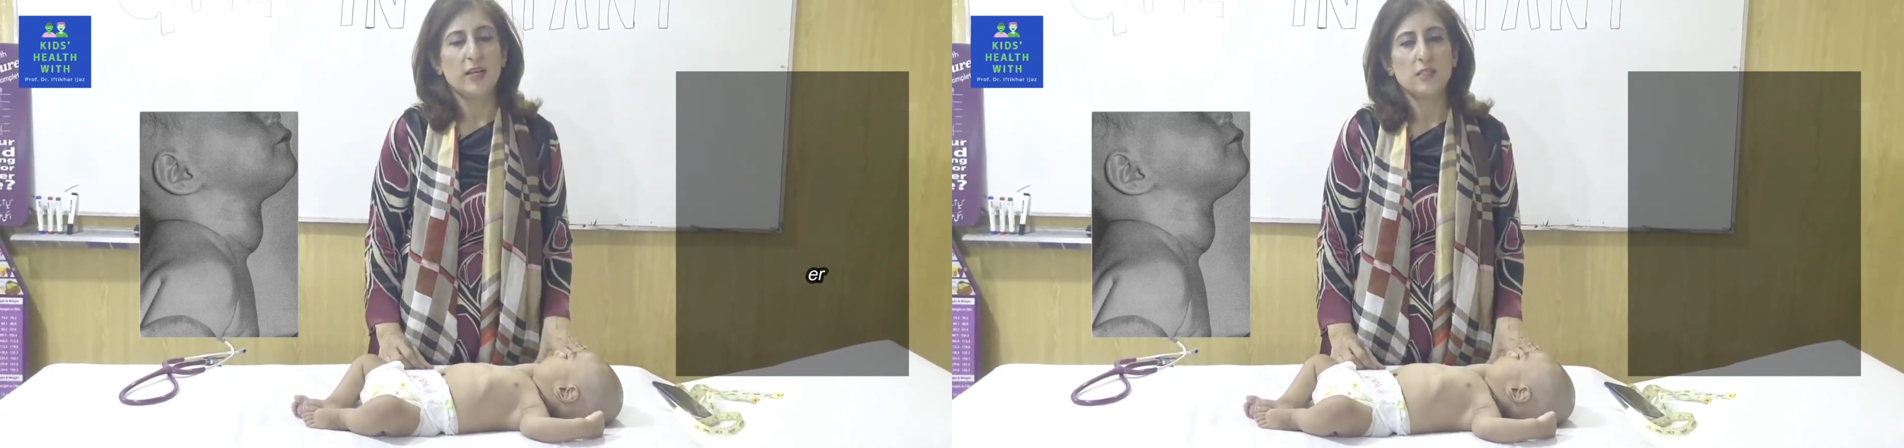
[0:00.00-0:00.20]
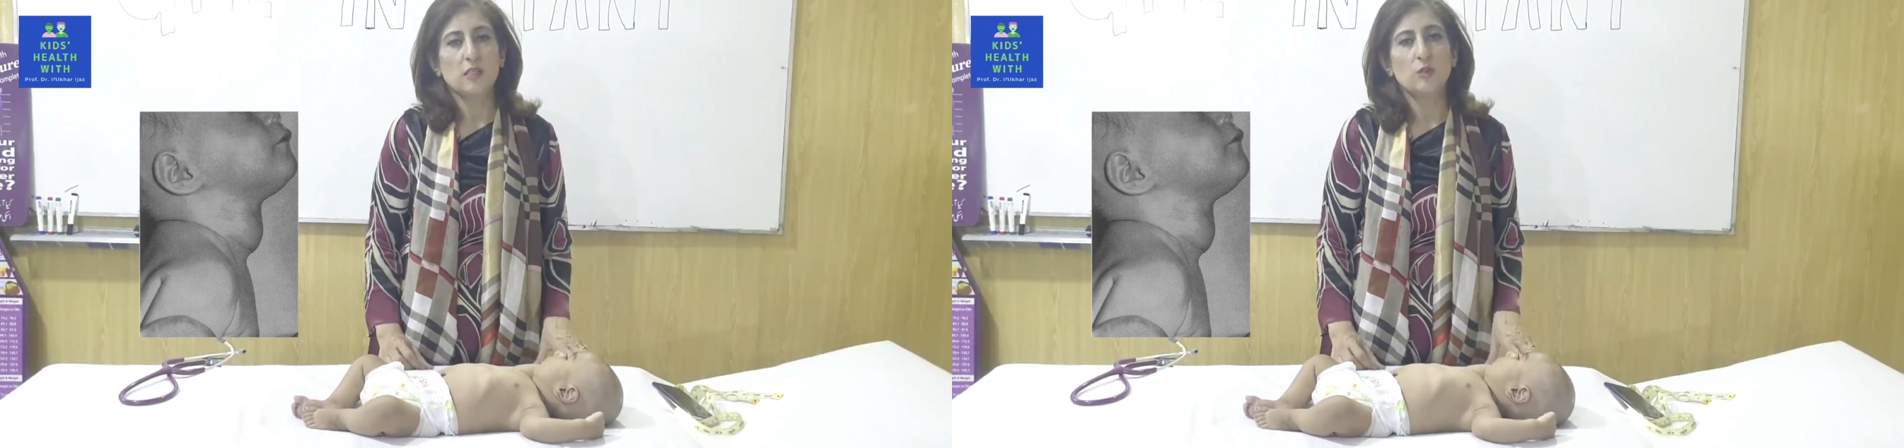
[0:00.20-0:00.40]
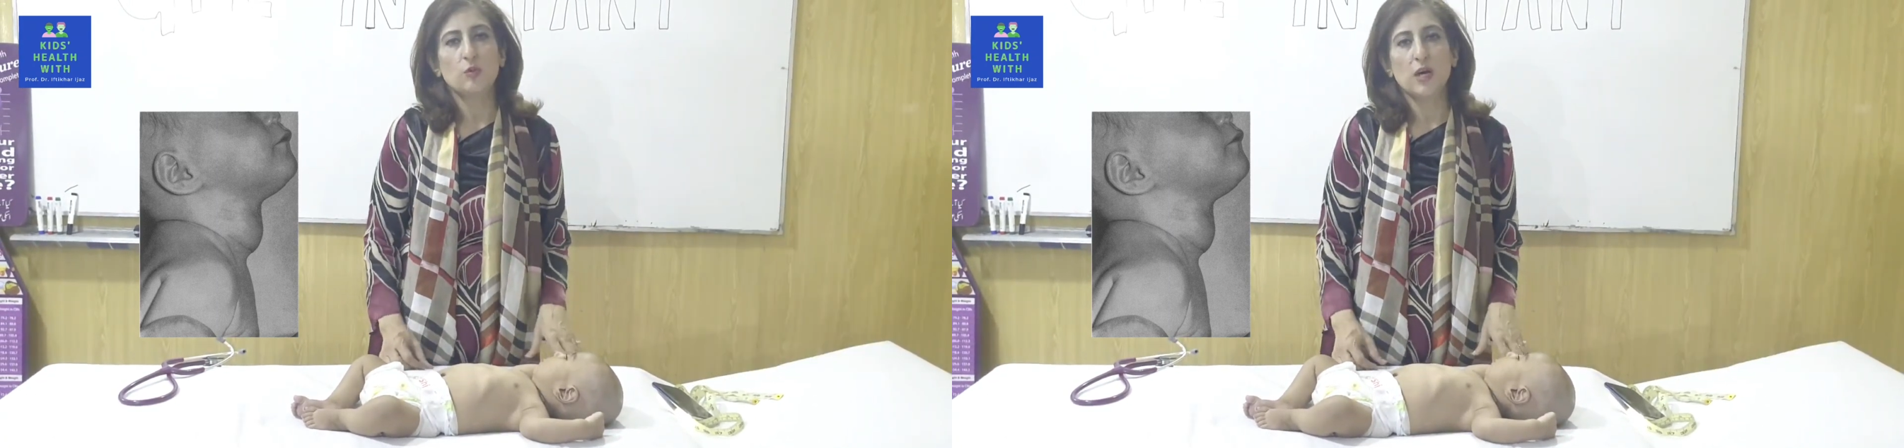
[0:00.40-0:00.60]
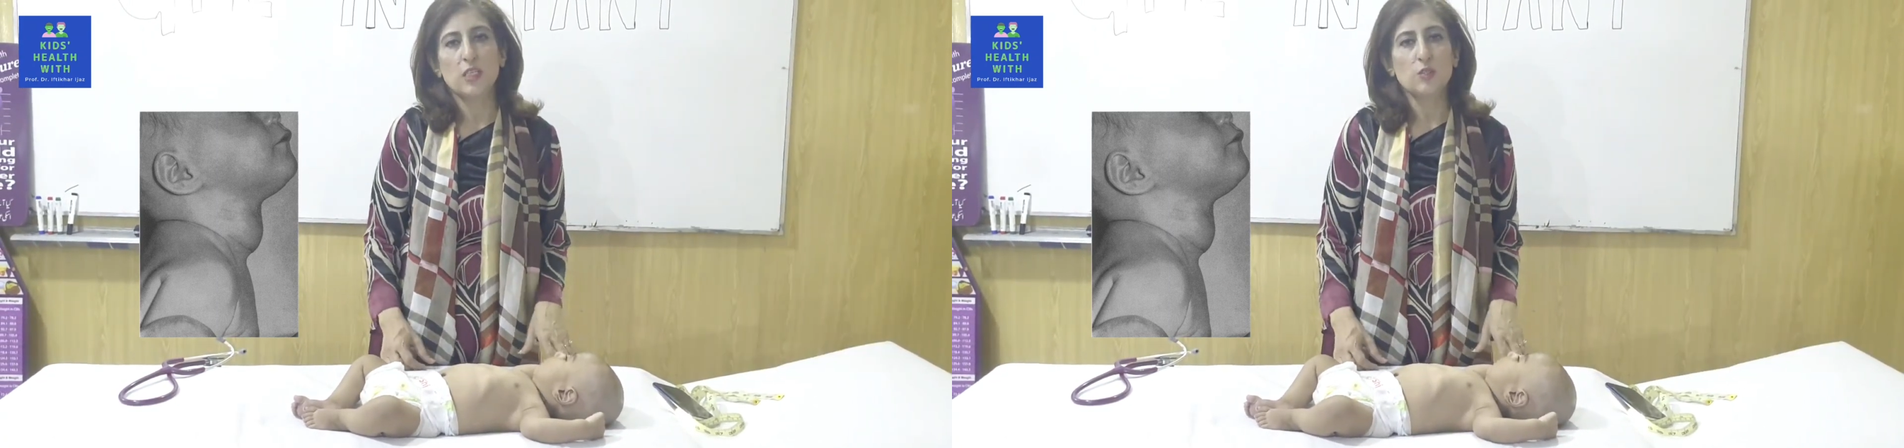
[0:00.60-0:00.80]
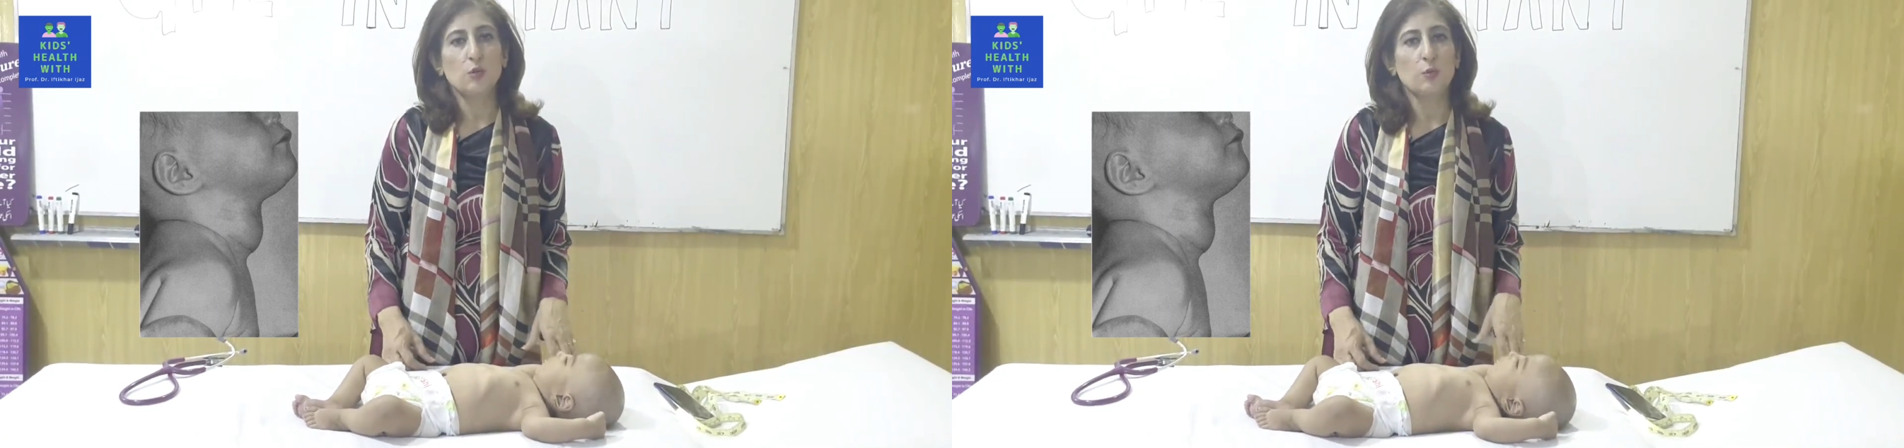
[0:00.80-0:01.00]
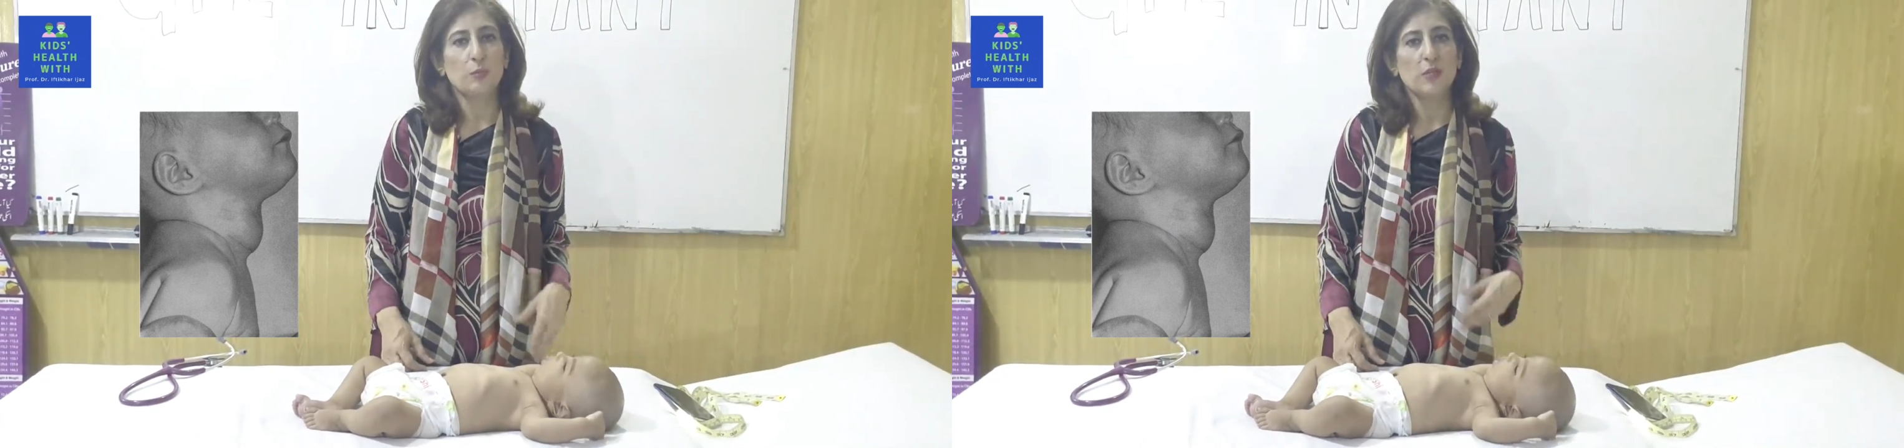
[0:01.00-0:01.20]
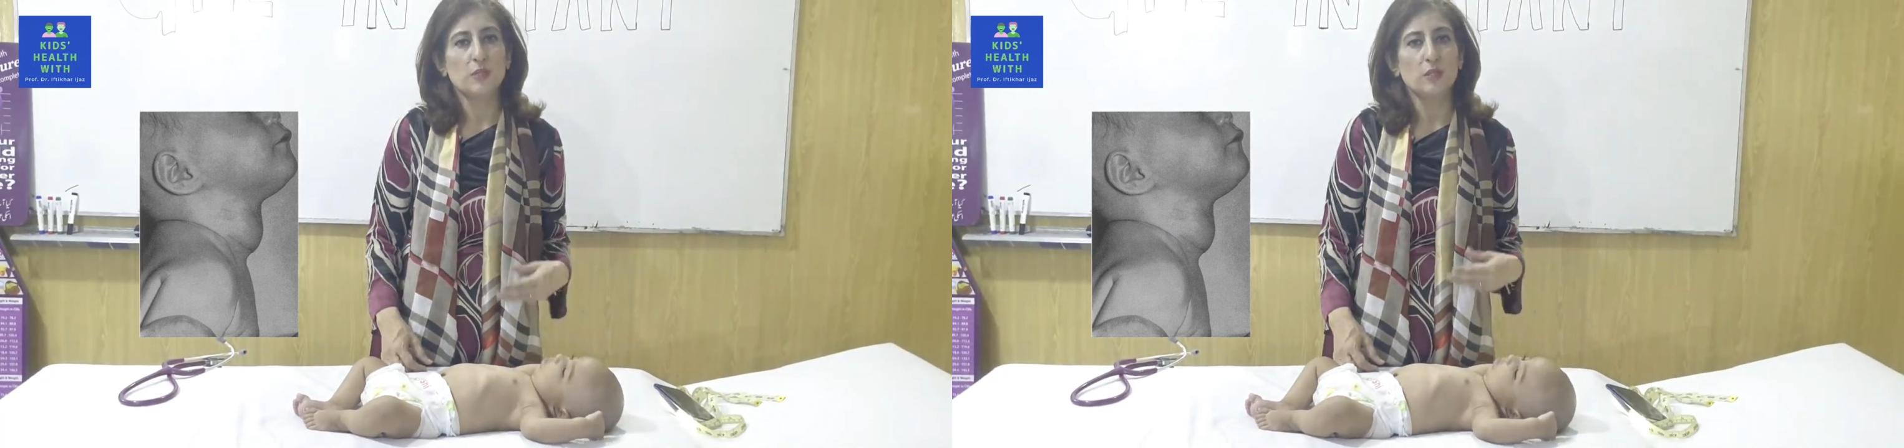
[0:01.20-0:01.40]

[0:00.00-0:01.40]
wiser to ask your